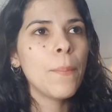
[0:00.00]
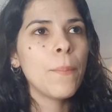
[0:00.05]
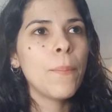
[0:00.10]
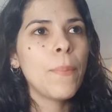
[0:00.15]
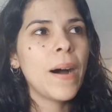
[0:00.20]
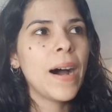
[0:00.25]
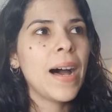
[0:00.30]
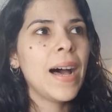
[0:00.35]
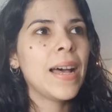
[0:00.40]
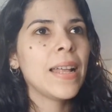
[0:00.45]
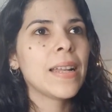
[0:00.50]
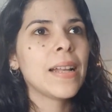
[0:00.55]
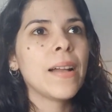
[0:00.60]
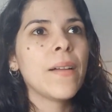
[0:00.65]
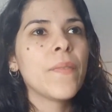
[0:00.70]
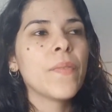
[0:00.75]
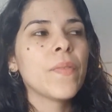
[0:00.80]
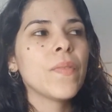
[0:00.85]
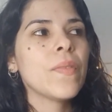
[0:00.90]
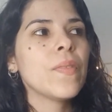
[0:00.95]
but
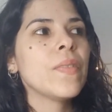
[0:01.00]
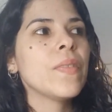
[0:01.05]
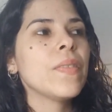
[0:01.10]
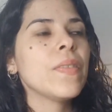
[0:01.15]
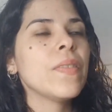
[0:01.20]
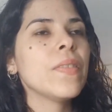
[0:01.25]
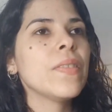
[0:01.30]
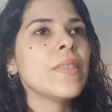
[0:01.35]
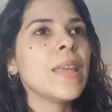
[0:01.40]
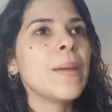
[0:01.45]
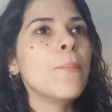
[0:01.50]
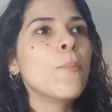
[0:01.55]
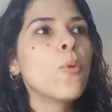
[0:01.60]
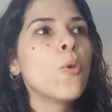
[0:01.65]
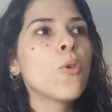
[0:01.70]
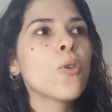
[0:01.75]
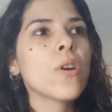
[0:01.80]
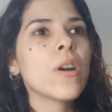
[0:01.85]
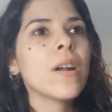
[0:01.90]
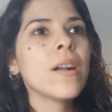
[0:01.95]
the
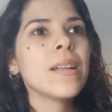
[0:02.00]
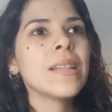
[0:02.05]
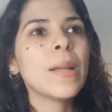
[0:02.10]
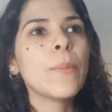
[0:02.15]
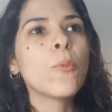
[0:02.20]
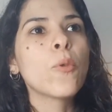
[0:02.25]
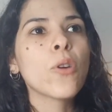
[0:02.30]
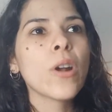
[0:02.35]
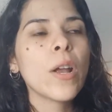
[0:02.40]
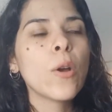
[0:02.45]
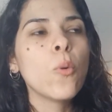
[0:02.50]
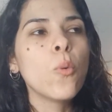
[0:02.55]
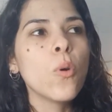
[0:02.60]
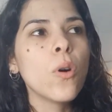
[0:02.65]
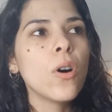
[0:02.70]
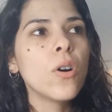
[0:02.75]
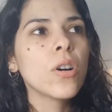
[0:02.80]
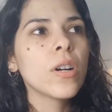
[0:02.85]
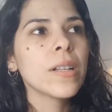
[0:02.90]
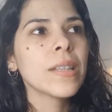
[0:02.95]
more the more I
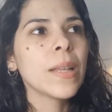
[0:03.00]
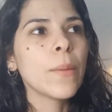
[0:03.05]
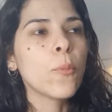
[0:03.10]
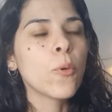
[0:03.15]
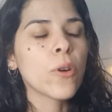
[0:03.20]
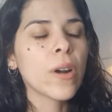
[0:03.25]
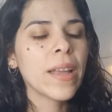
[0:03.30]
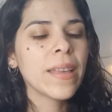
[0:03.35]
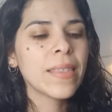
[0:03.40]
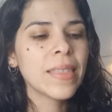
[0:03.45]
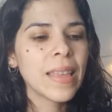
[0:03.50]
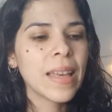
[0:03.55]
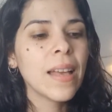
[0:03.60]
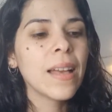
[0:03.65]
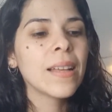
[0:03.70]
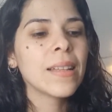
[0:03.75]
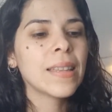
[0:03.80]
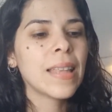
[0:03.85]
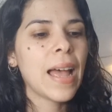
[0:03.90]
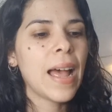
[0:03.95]
walk, the more I
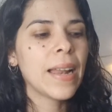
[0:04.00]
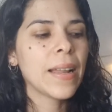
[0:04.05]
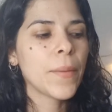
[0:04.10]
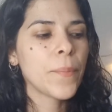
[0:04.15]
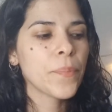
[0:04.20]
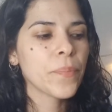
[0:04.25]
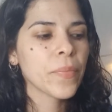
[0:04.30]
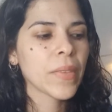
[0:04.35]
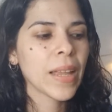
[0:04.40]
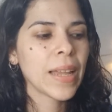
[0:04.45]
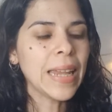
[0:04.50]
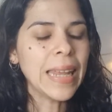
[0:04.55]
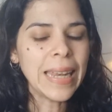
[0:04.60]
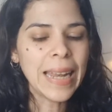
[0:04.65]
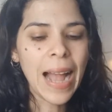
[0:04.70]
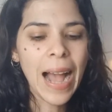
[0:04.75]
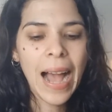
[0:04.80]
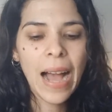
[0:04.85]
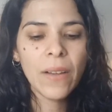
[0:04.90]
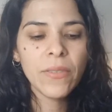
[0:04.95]
think that um,
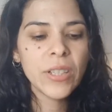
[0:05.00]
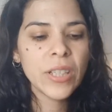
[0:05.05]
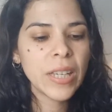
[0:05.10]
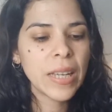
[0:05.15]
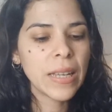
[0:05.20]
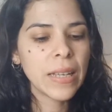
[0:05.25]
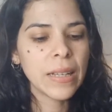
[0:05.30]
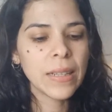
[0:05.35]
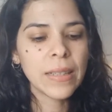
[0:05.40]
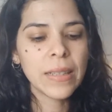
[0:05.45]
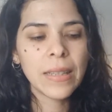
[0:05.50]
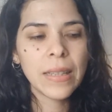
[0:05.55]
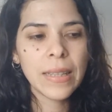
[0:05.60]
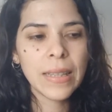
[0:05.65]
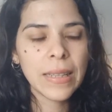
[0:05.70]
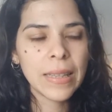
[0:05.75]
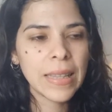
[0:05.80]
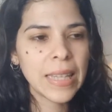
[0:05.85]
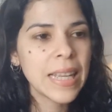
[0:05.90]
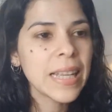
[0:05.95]
inhabiting
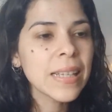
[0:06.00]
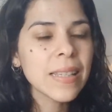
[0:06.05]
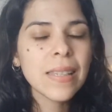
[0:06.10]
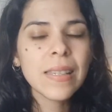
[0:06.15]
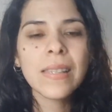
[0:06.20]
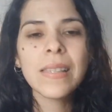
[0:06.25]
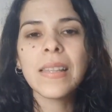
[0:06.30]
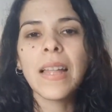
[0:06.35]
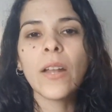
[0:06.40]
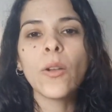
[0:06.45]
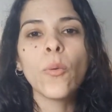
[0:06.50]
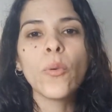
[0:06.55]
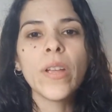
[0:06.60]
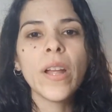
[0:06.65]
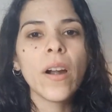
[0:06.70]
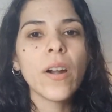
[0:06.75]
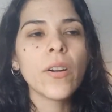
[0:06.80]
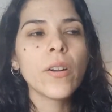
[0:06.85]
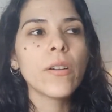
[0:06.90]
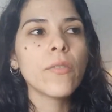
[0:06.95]
this that we
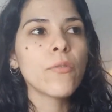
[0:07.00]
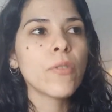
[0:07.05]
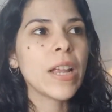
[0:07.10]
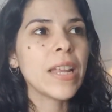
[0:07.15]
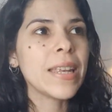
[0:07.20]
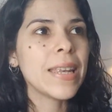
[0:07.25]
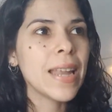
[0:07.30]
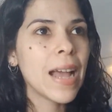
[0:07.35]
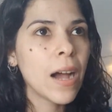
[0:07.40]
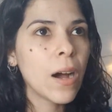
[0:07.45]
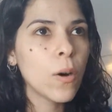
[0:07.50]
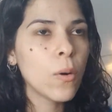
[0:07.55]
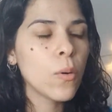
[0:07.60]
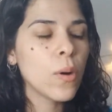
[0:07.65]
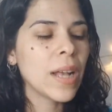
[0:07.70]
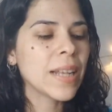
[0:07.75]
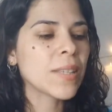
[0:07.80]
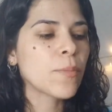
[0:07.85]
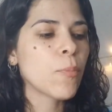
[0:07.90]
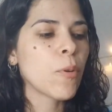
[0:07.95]
are right now
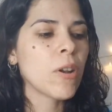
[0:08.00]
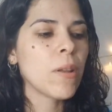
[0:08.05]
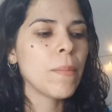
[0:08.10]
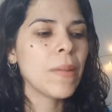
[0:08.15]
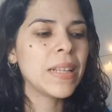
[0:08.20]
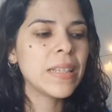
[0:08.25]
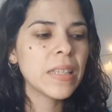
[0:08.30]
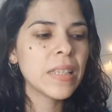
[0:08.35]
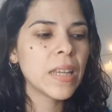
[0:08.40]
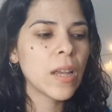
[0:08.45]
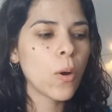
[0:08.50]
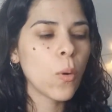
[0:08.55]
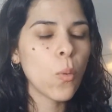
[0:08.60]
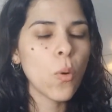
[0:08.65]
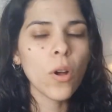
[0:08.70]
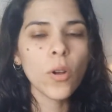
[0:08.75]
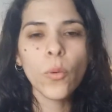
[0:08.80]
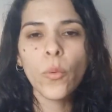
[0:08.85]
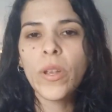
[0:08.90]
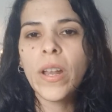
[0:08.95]
experimenting,
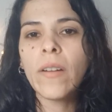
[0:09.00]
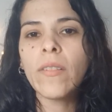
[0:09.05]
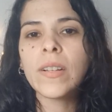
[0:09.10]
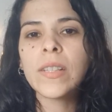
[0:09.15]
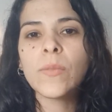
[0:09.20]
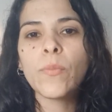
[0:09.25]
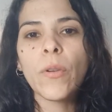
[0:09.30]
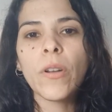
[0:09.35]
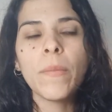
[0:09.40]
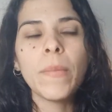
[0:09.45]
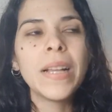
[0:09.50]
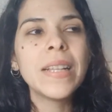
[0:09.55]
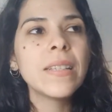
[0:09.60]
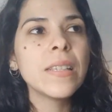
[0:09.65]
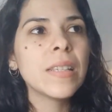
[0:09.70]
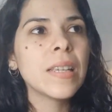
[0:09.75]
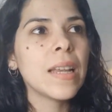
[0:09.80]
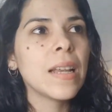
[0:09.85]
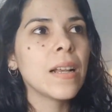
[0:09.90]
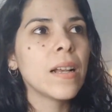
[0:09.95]
what we are
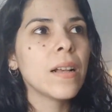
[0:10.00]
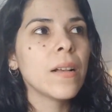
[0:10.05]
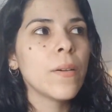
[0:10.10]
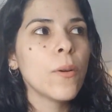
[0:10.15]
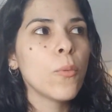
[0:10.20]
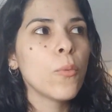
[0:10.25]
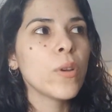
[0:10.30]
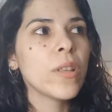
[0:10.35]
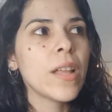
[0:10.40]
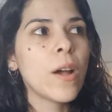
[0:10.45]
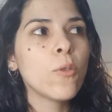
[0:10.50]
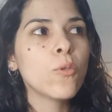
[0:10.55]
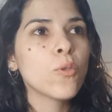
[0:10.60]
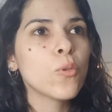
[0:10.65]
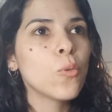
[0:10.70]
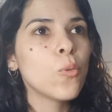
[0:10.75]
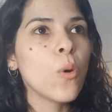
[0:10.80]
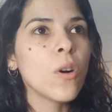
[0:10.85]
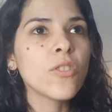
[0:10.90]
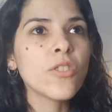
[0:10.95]
experimenting without
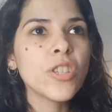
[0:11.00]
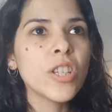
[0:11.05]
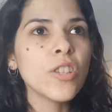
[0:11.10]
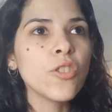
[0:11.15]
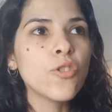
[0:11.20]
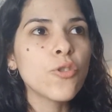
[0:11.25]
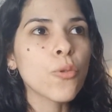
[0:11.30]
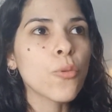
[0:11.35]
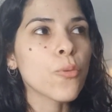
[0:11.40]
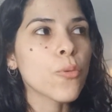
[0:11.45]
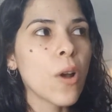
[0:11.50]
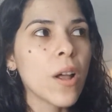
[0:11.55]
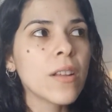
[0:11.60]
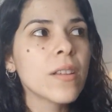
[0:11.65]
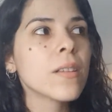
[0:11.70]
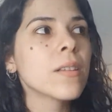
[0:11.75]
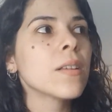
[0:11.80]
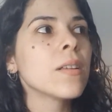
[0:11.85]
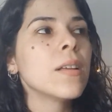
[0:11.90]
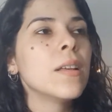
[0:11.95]
wanting to
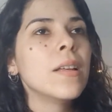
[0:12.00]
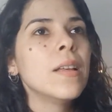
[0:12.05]
run,